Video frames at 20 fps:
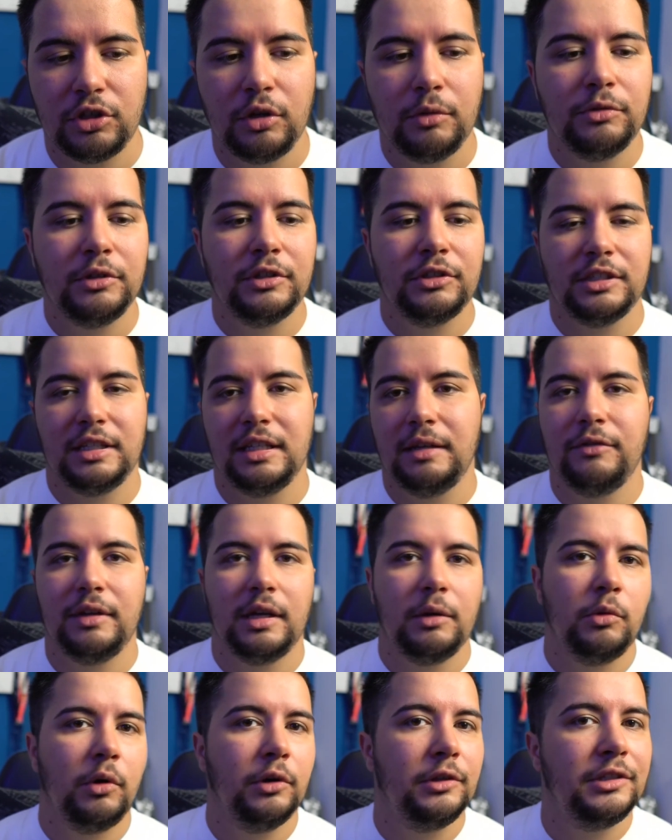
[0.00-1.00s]
obviously if I
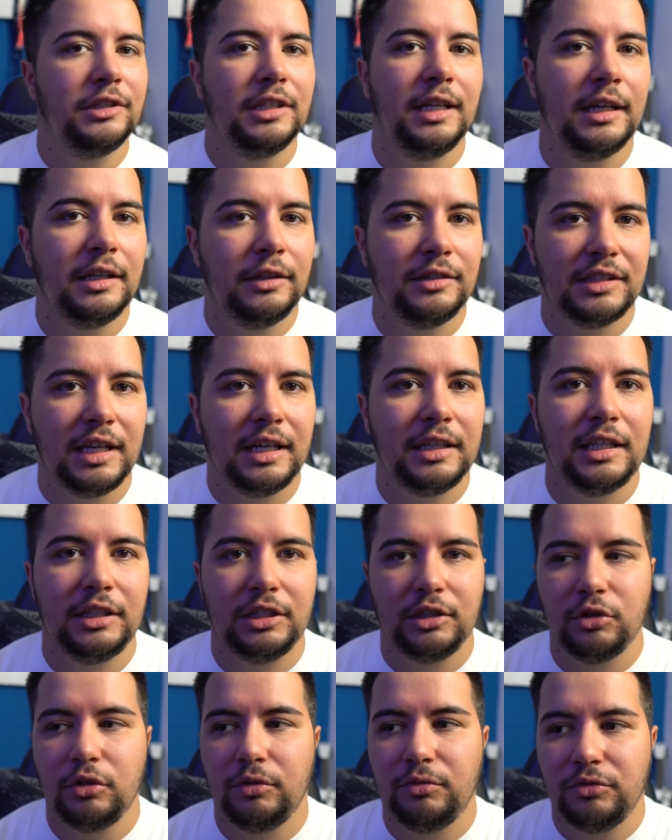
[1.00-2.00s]
want sales, I need
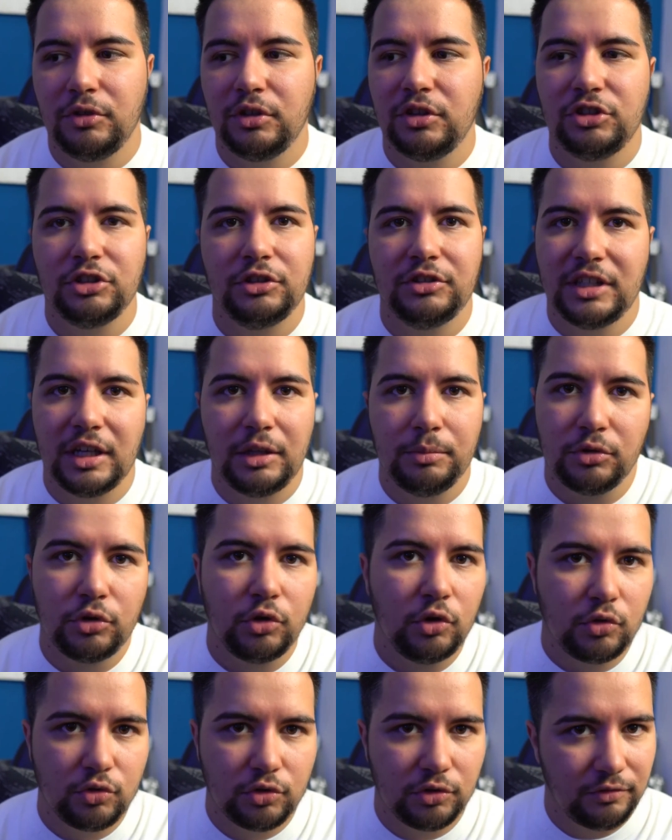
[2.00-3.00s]
a conversion type
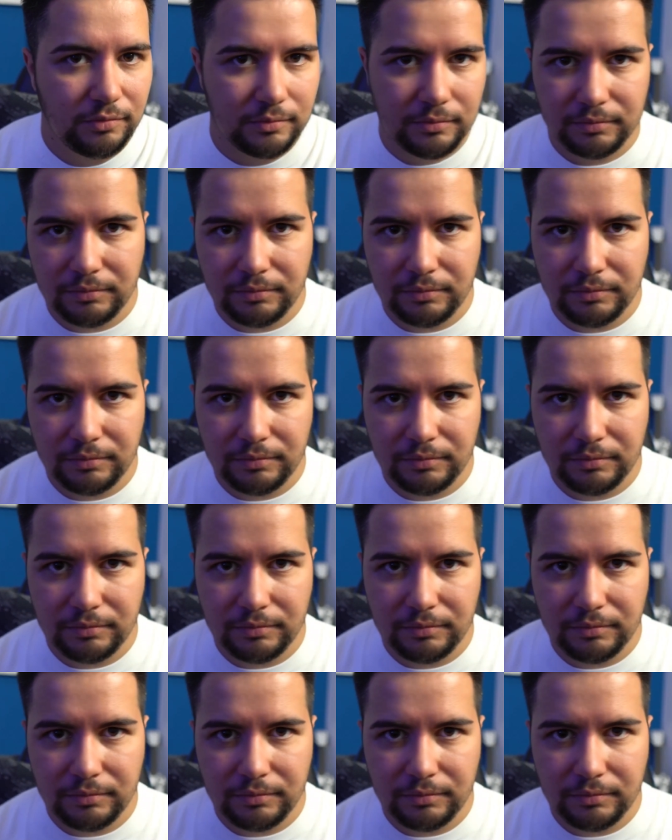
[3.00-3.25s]
goal.